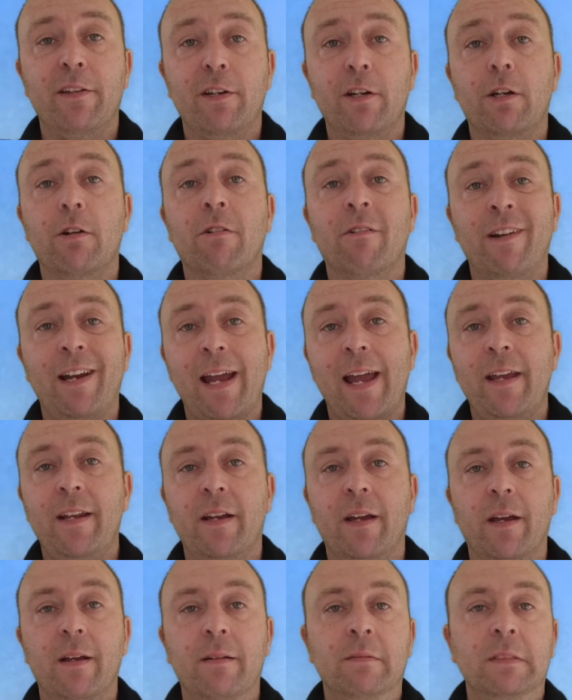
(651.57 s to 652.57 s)
to create
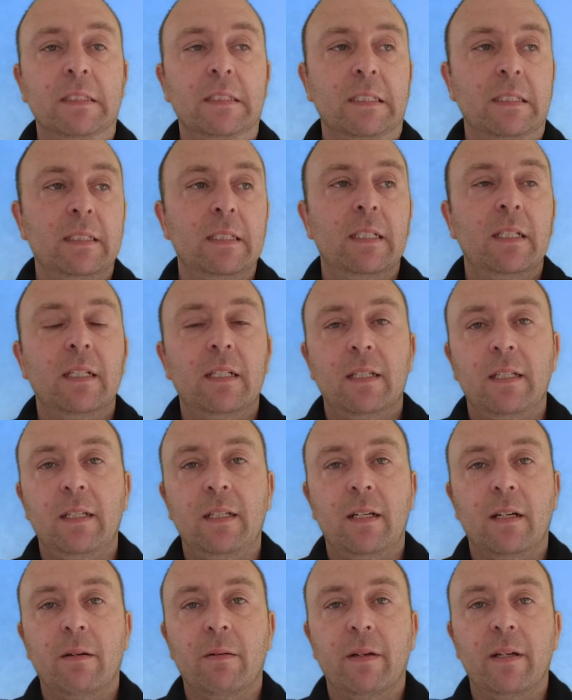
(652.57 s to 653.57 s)
a
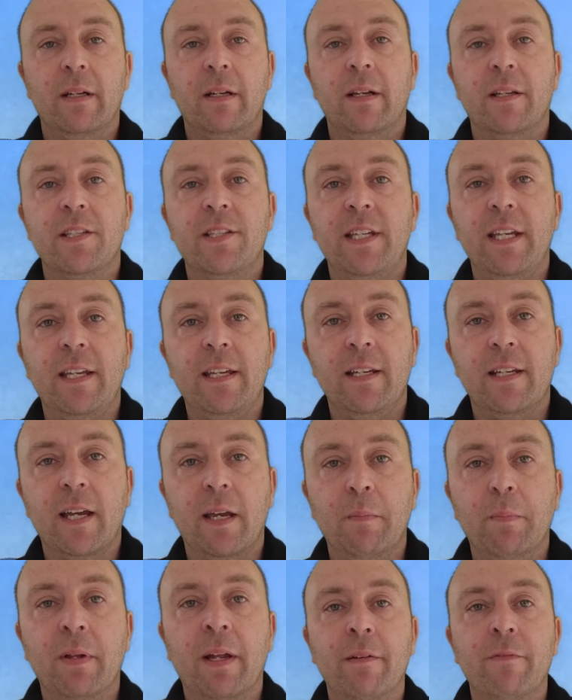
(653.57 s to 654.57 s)
sticky
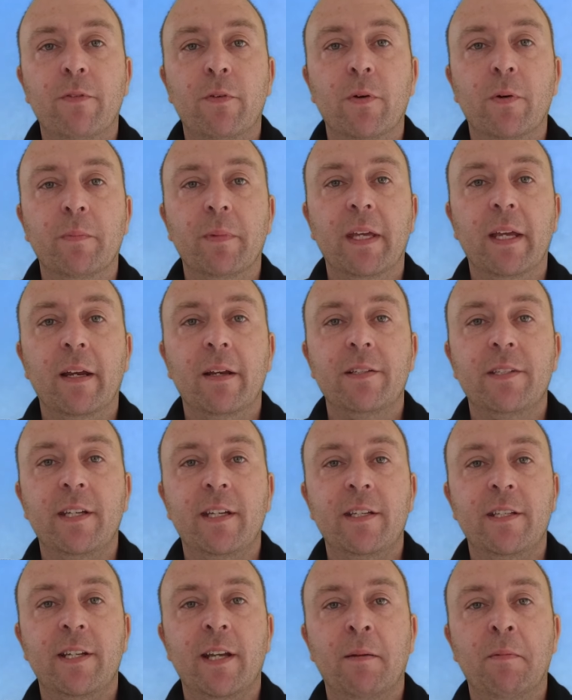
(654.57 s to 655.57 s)
tape platform there, sticky